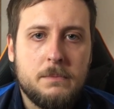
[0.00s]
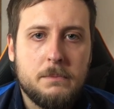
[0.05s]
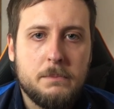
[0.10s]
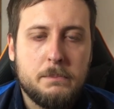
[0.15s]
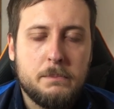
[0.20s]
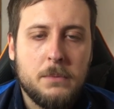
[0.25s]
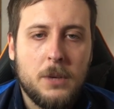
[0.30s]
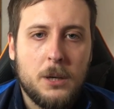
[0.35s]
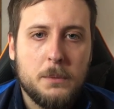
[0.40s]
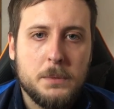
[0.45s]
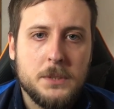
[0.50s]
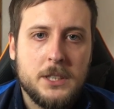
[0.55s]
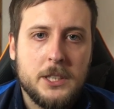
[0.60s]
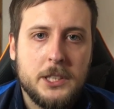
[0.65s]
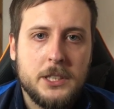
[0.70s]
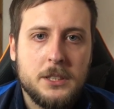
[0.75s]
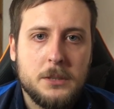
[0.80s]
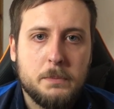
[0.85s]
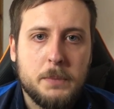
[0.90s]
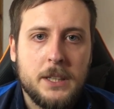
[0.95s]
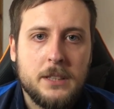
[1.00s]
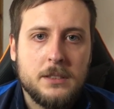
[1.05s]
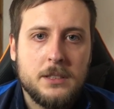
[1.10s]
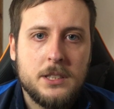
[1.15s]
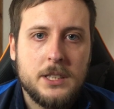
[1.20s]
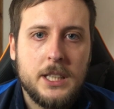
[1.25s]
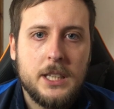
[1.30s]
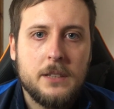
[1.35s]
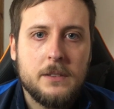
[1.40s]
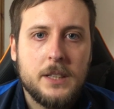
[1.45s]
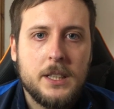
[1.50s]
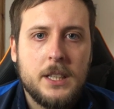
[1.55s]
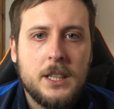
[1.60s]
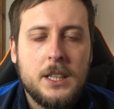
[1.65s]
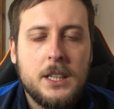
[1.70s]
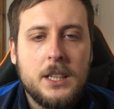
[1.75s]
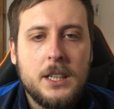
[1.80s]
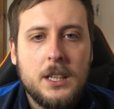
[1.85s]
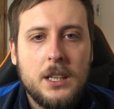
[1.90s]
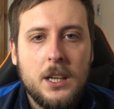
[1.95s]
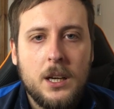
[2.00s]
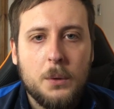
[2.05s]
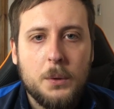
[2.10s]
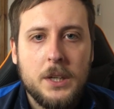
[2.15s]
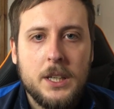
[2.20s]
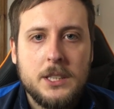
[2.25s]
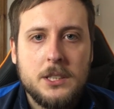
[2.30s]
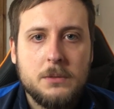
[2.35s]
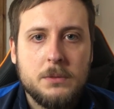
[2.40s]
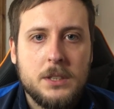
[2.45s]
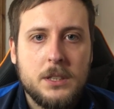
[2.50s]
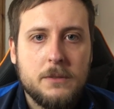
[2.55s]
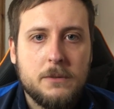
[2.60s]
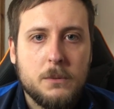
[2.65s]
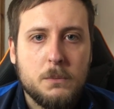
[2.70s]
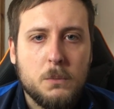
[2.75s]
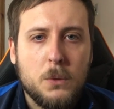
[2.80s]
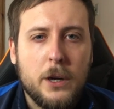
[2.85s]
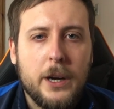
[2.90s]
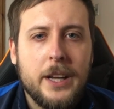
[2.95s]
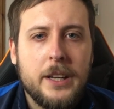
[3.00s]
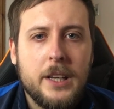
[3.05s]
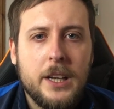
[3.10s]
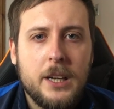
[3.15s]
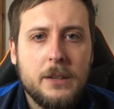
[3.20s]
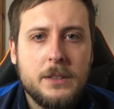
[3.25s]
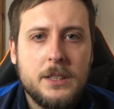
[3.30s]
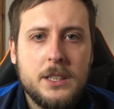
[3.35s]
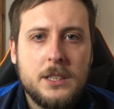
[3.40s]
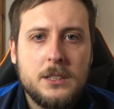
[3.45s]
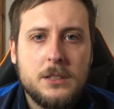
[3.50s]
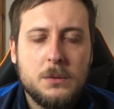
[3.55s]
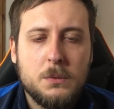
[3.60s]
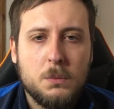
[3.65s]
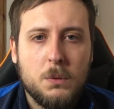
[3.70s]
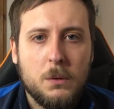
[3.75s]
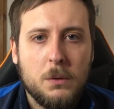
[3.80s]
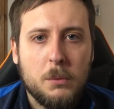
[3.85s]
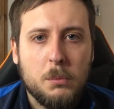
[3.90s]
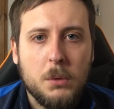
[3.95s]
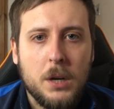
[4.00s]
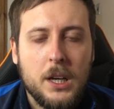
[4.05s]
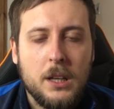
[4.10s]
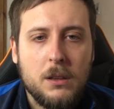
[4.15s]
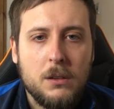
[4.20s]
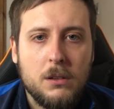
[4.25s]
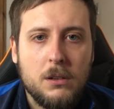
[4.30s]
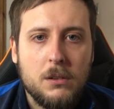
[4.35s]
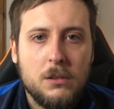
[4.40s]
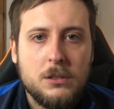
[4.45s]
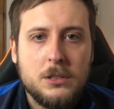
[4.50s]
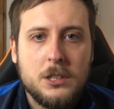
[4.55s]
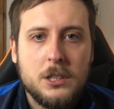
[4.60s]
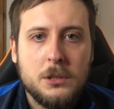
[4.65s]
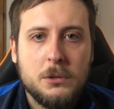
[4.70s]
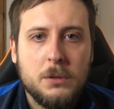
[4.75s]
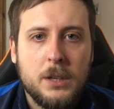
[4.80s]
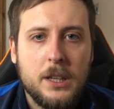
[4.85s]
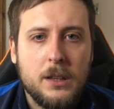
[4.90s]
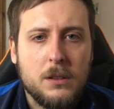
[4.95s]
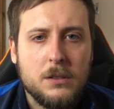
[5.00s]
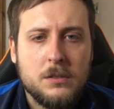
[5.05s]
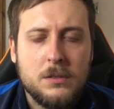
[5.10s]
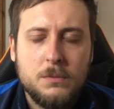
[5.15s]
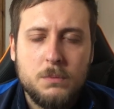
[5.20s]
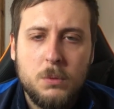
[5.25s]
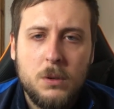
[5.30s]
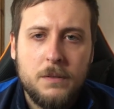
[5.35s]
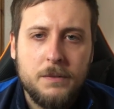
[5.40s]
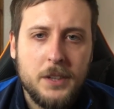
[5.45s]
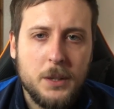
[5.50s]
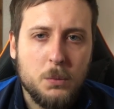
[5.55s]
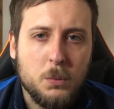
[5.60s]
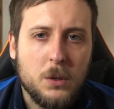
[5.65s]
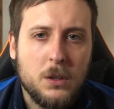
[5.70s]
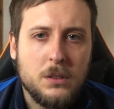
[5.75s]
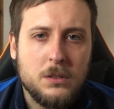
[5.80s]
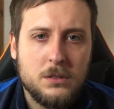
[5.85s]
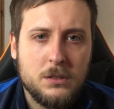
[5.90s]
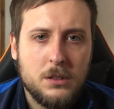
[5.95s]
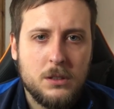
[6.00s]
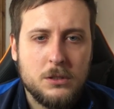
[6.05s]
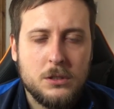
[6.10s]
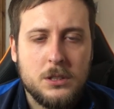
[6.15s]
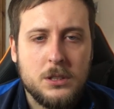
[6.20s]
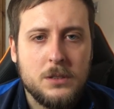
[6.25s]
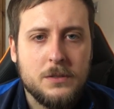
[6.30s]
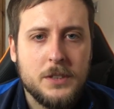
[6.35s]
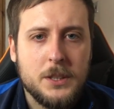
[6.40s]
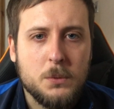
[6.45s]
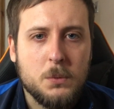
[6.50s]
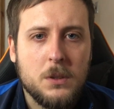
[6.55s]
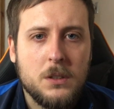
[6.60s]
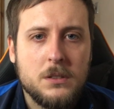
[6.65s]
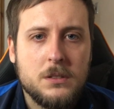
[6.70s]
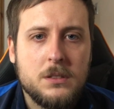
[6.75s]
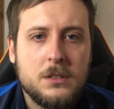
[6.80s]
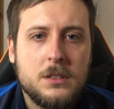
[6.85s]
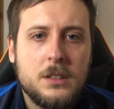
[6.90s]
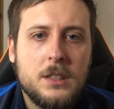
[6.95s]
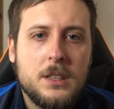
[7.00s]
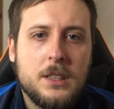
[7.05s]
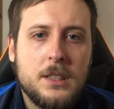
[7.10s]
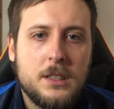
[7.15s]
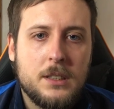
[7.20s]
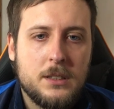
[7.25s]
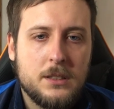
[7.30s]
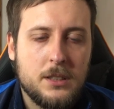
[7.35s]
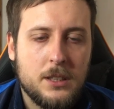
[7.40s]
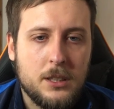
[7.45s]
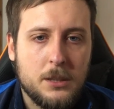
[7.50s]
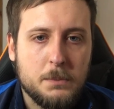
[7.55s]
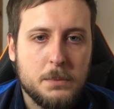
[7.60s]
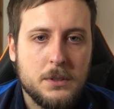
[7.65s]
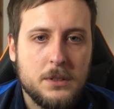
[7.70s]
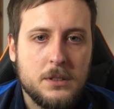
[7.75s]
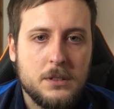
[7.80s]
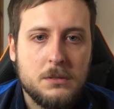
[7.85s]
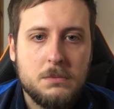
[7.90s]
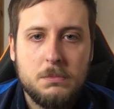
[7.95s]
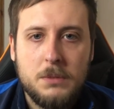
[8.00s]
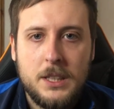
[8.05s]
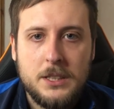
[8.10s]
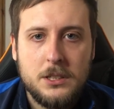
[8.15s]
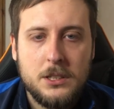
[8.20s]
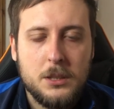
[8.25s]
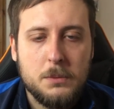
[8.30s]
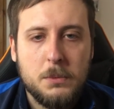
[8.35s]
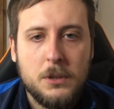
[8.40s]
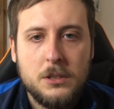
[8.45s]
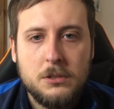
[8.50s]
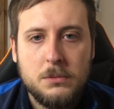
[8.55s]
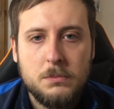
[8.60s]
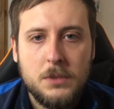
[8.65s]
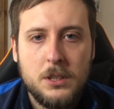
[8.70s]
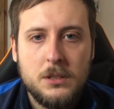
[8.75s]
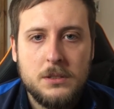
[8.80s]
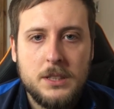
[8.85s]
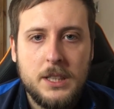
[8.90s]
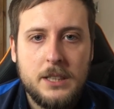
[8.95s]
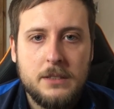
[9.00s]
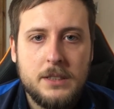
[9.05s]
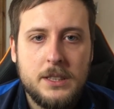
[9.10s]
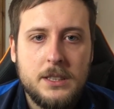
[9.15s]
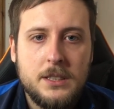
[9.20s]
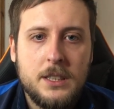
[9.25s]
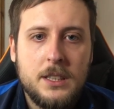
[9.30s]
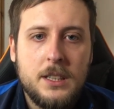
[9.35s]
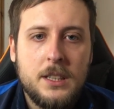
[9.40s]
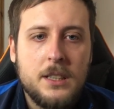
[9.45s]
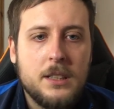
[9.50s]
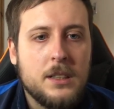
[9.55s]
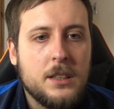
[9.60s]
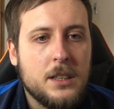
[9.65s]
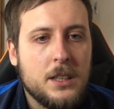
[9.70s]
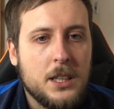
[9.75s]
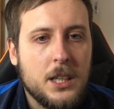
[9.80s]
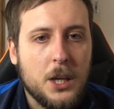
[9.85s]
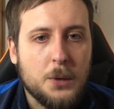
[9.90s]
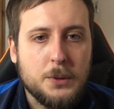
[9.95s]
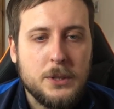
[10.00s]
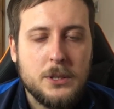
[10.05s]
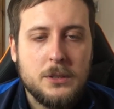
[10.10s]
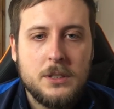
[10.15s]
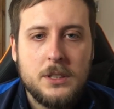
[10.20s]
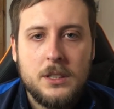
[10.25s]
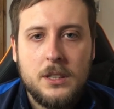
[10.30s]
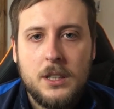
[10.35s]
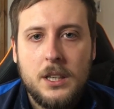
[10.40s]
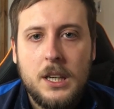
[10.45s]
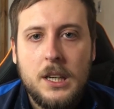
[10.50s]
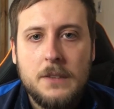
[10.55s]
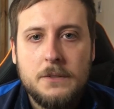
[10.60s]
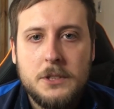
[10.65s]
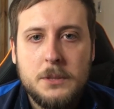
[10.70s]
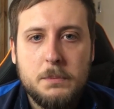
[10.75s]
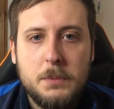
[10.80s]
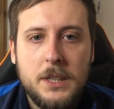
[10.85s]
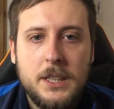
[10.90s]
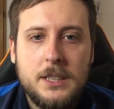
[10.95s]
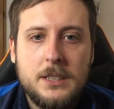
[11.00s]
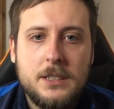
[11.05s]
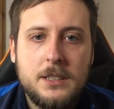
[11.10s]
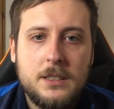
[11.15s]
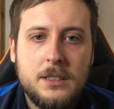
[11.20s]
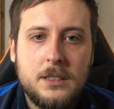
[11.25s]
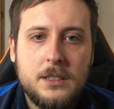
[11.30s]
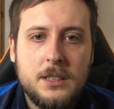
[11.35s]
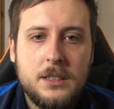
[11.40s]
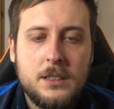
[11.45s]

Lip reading: opposition's penalty area. Are we entering it from wide areas where we might look to create lots of 1v1s or 2v1s to help us enter the box from those areas? Are we using the half spaces?